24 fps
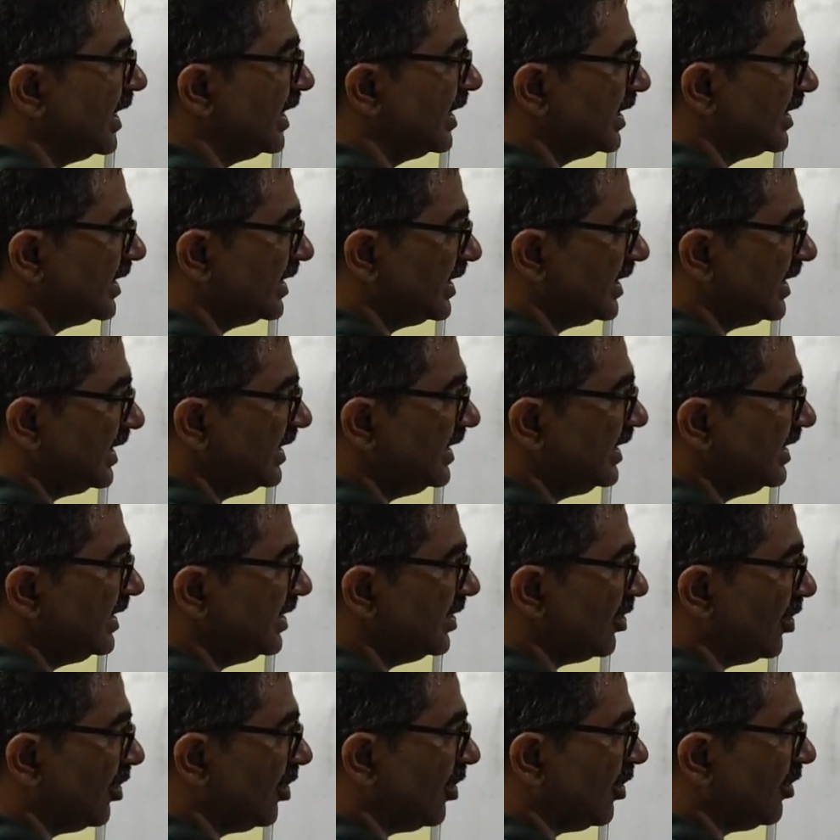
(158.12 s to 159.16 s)
T
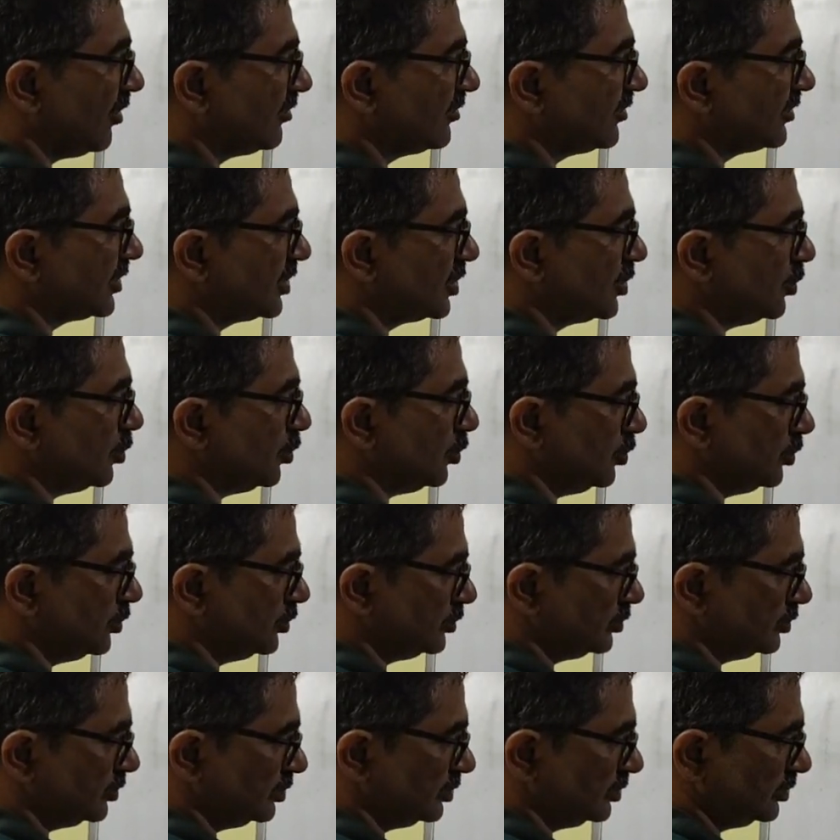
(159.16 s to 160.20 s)
of 2.
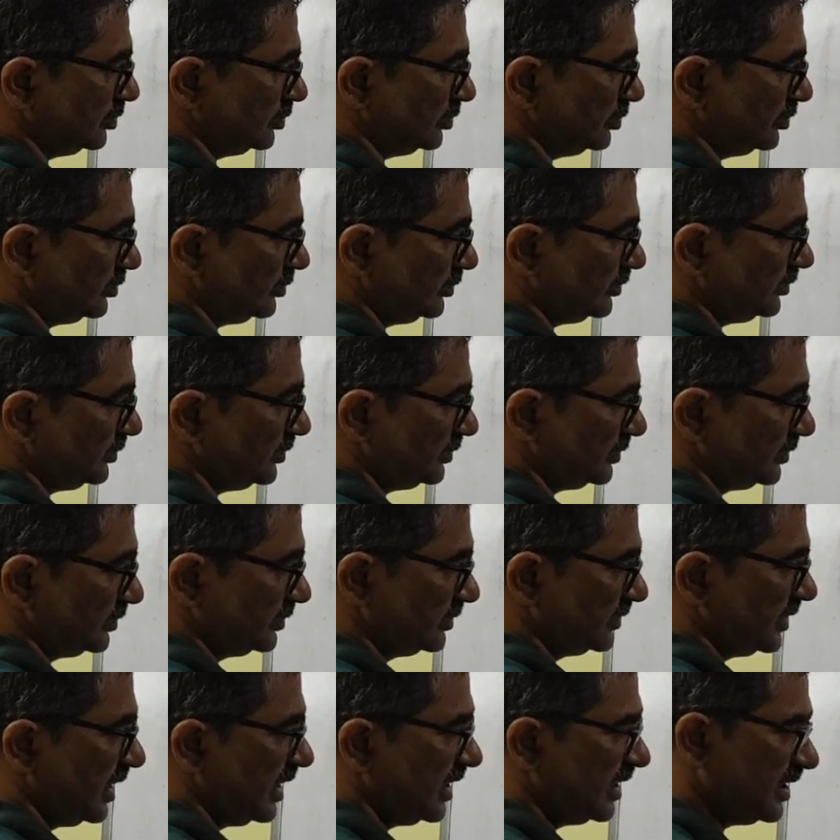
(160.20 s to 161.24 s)

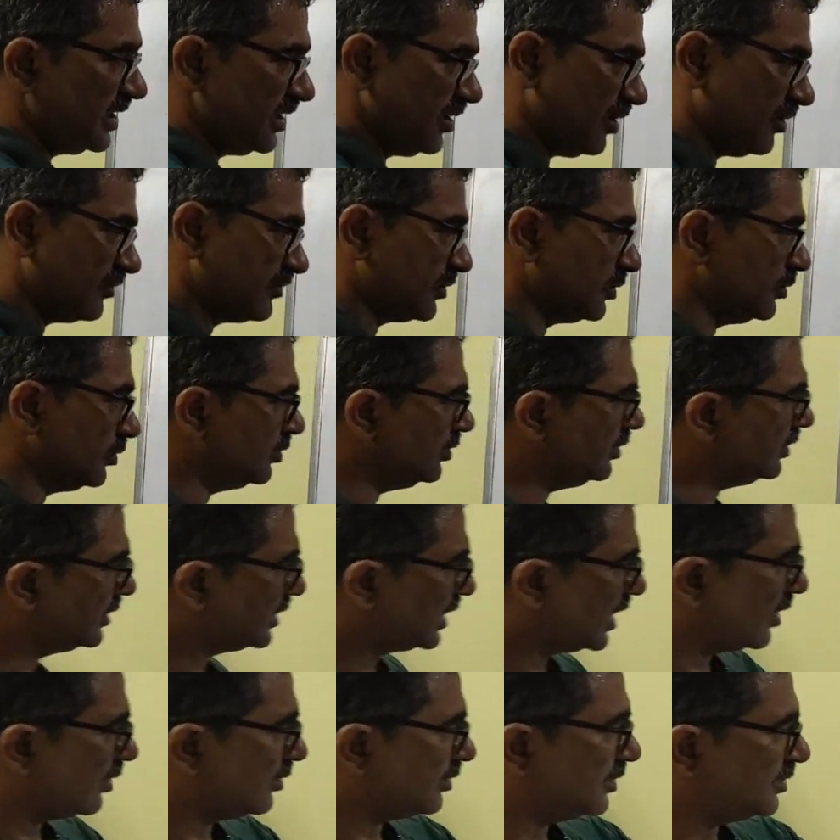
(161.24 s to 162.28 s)
T of 2.
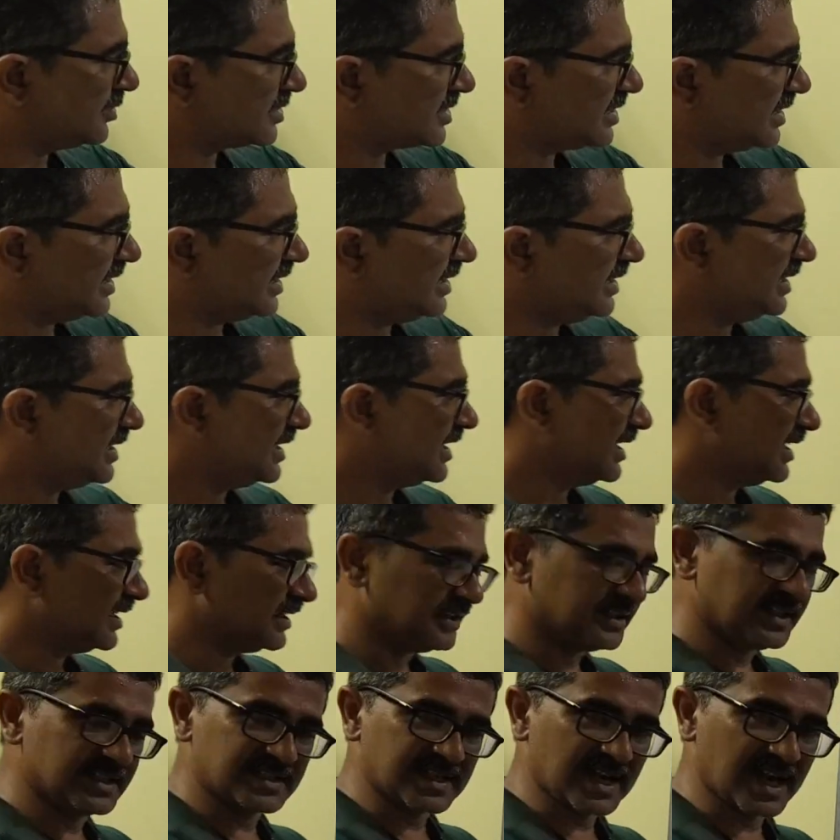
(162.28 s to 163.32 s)
Now you see,
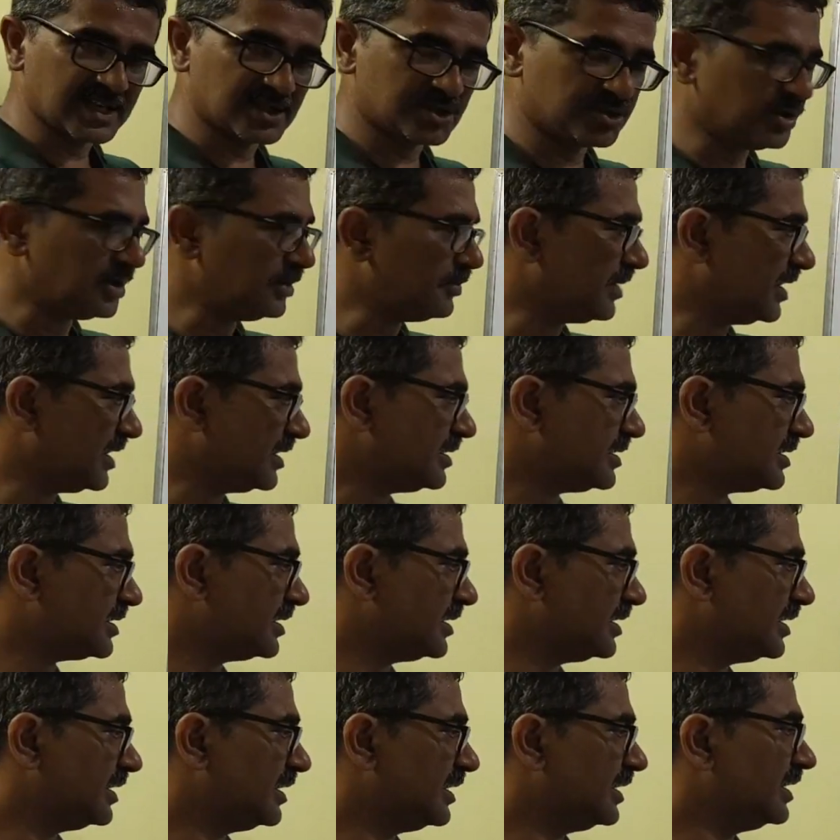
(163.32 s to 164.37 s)
this actually
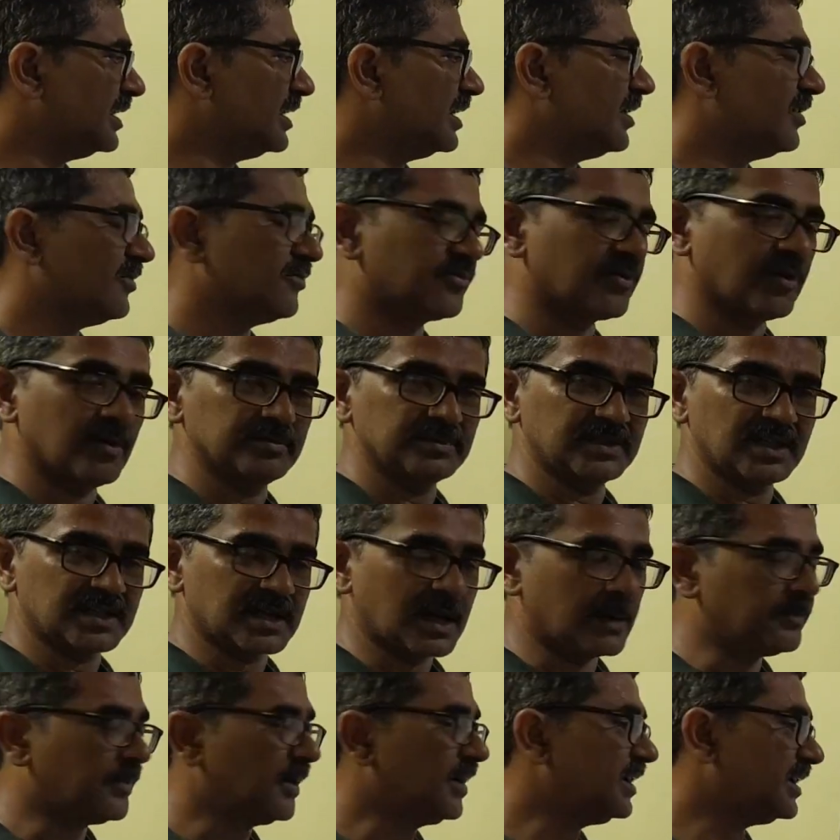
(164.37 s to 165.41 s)
means from the
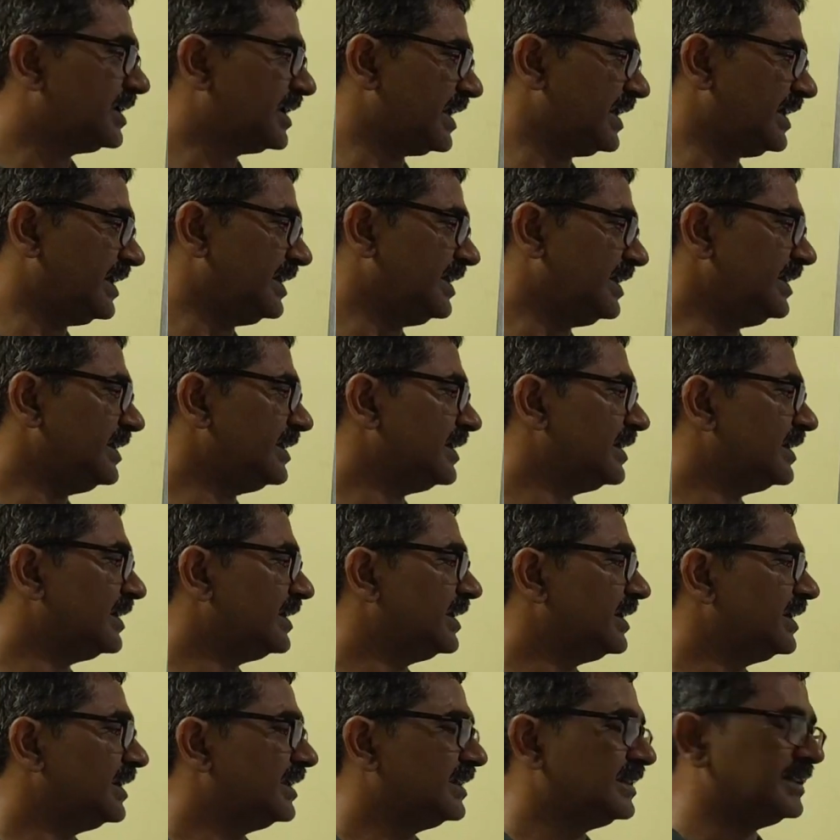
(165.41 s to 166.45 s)
tuple T,
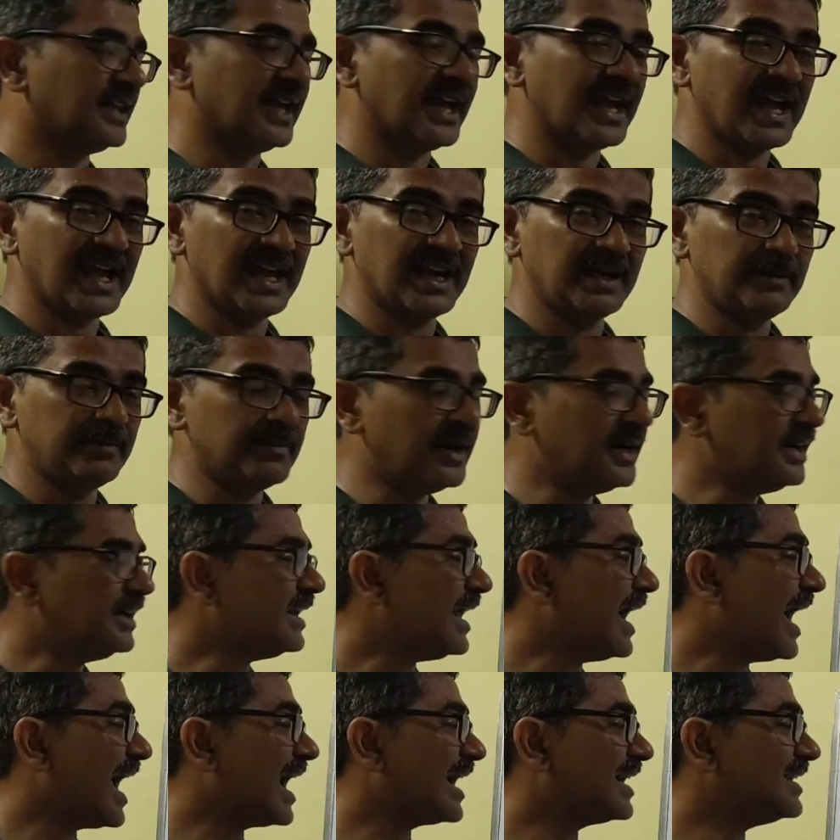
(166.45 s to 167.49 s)
the element
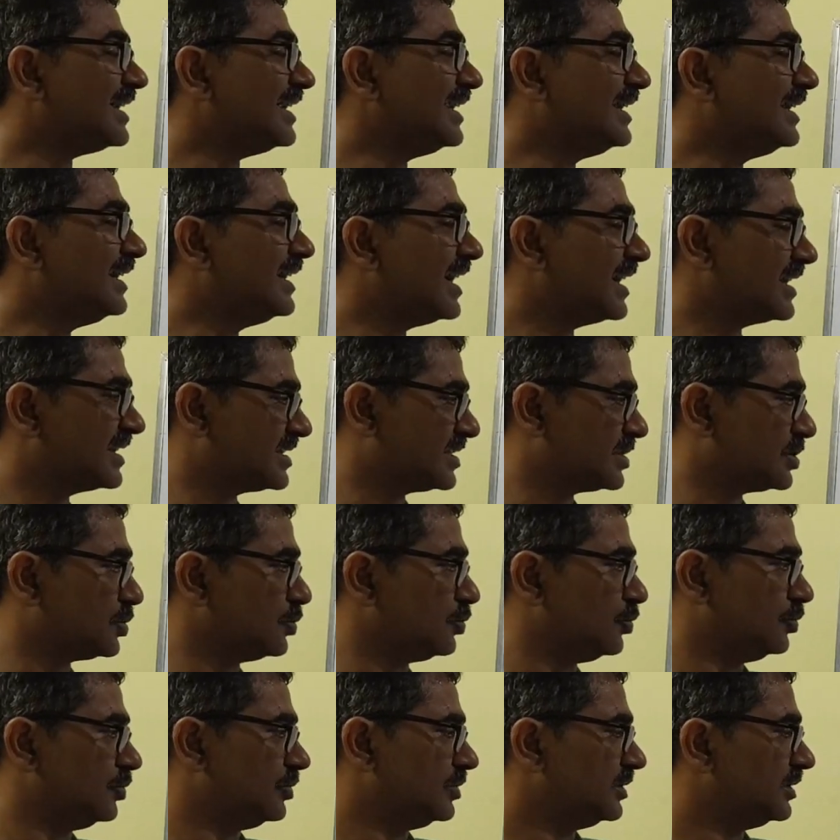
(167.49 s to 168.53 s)
at index
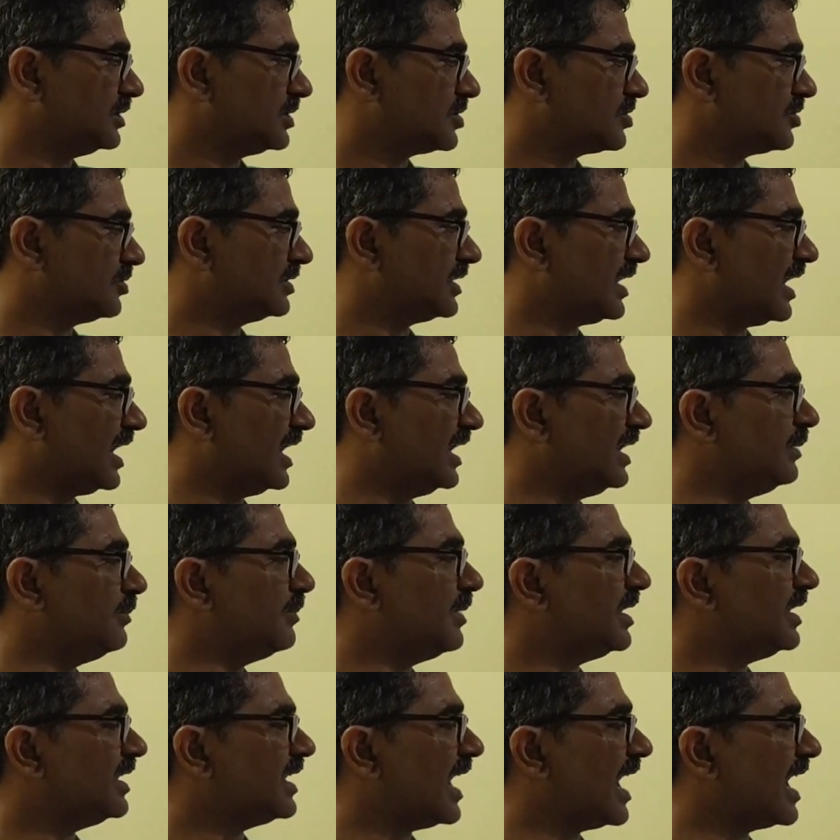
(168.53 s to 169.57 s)
2. So the
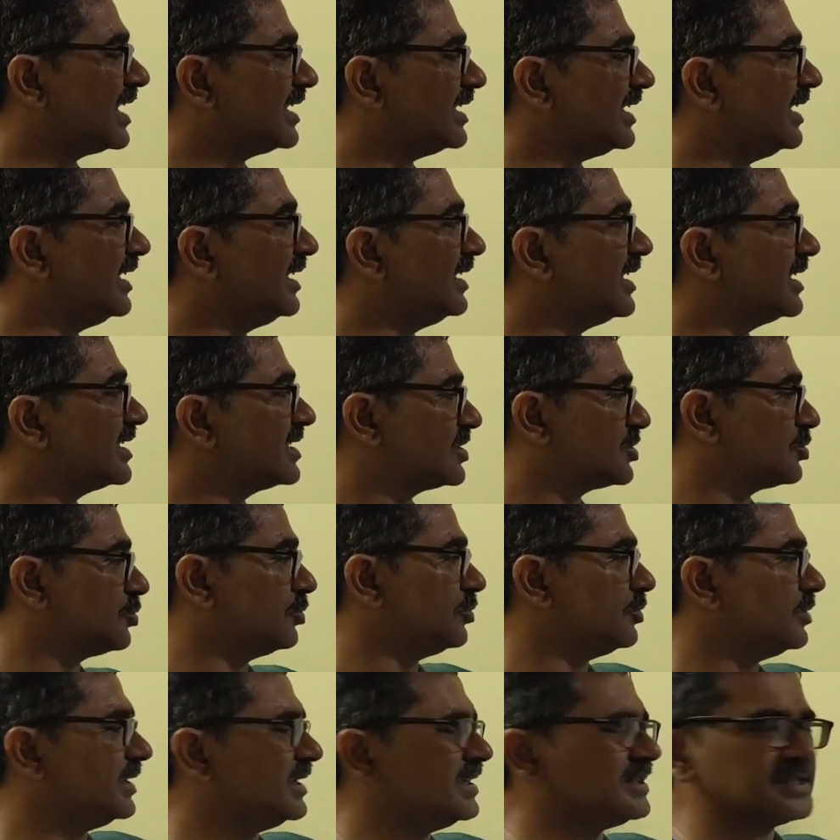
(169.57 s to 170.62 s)
element at index
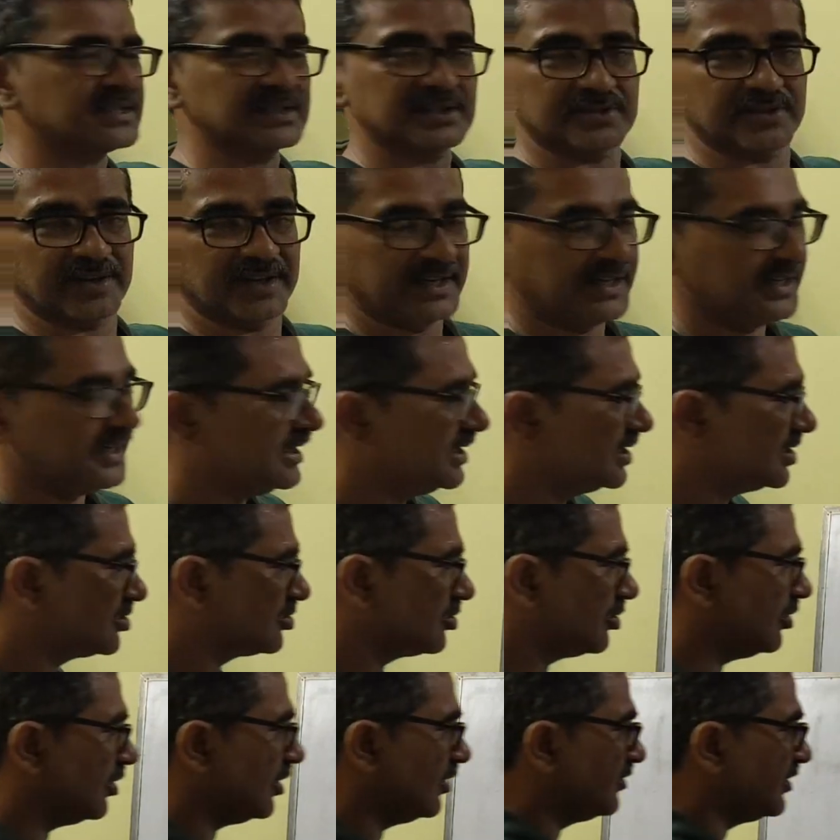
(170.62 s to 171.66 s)
2 is 3.
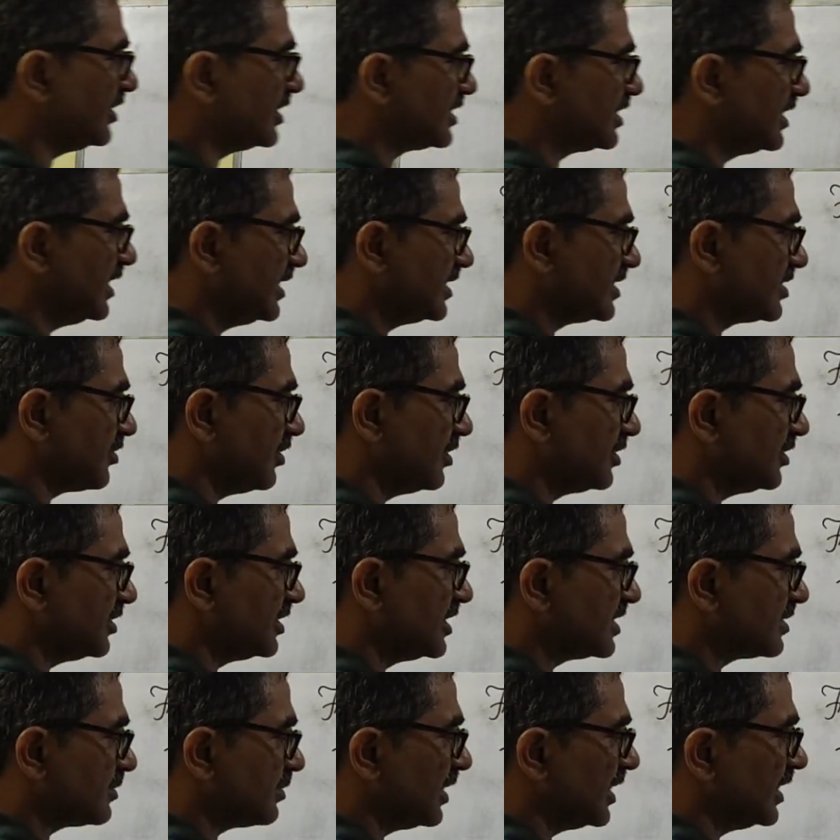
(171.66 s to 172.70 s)
So obviously it's going to
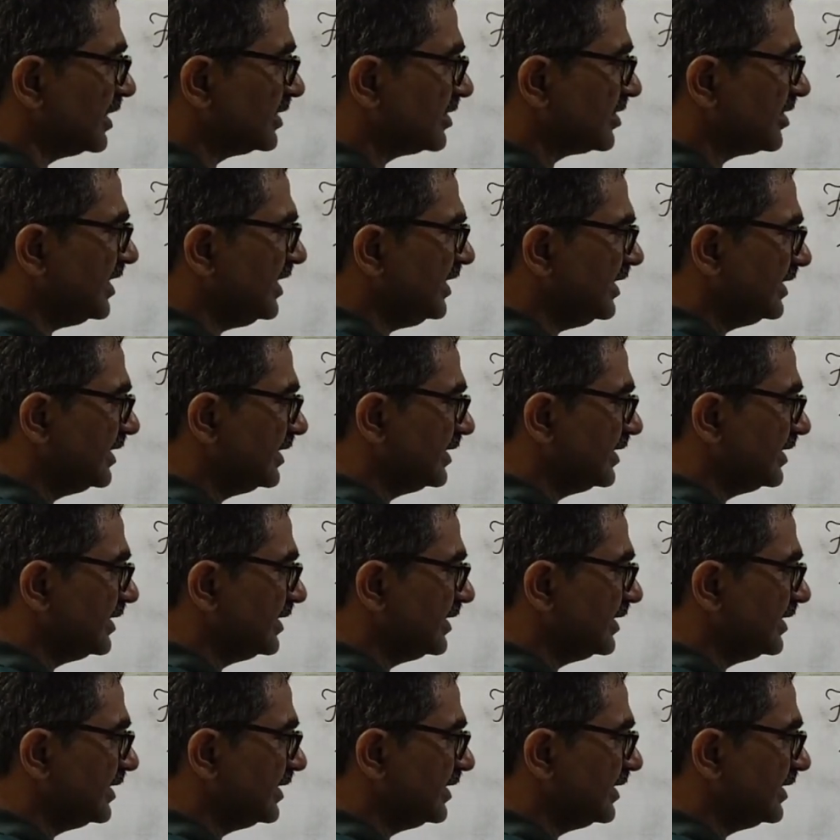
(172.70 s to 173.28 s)
display 3.